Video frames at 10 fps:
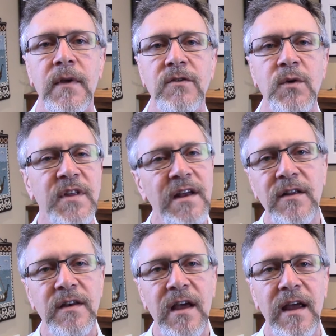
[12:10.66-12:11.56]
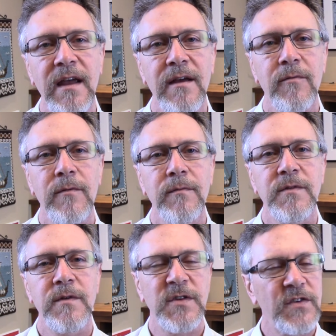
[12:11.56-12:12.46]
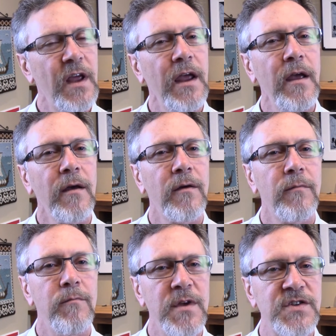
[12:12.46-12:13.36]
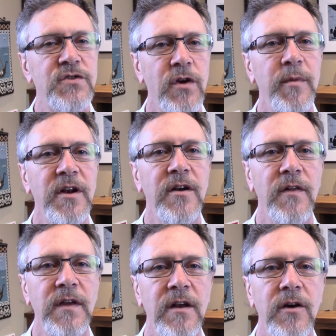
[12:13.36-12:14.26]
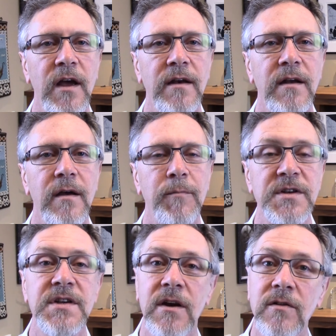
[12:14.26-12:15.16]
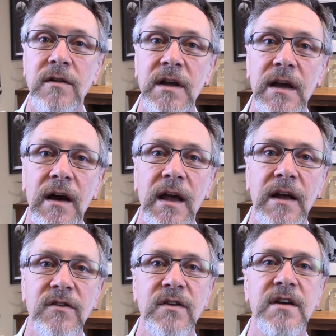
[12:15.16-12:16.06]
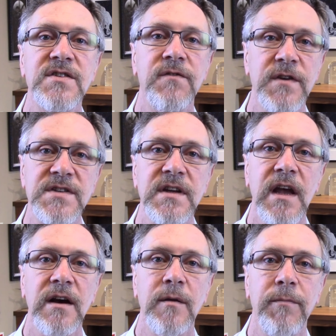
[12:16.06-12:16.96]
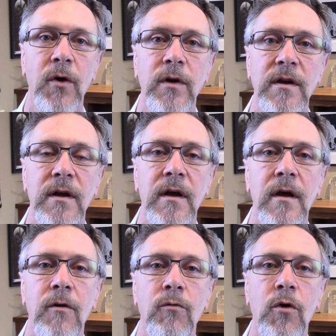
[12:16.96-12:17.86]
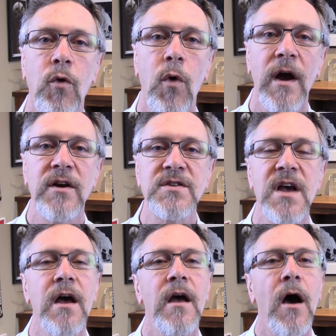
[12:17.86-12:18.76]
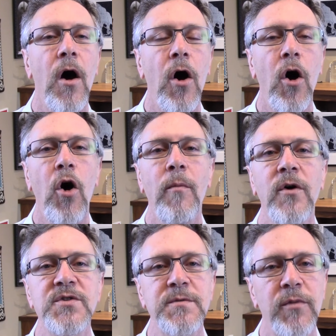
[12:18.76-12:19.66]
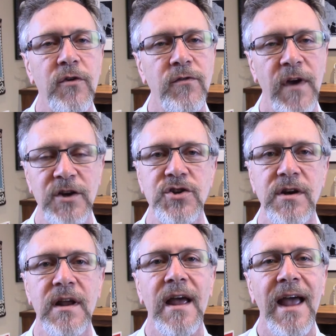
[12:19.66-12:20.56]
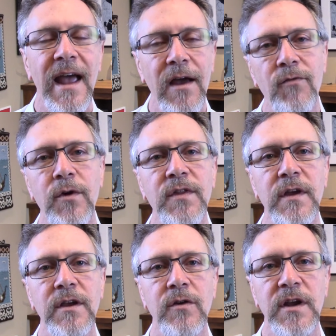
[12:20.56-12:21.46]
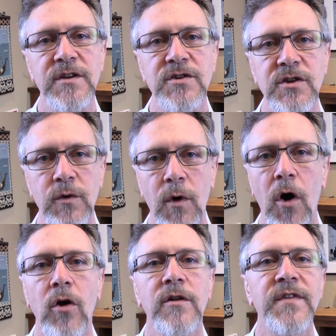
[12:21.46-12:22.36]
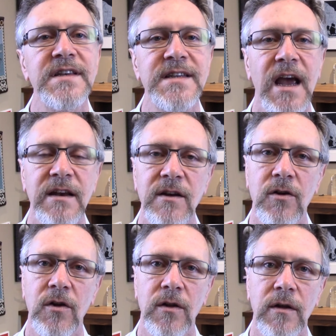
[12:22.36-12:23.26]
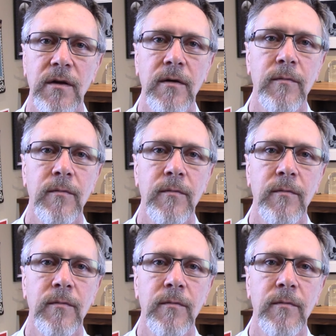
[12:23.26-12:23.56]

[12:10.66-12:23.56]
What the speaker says: So at the end of the day, to stay misattributed on the internet, particularly against a sophisticated opponent, requires almost perfection. Everything you need to do, all of the technical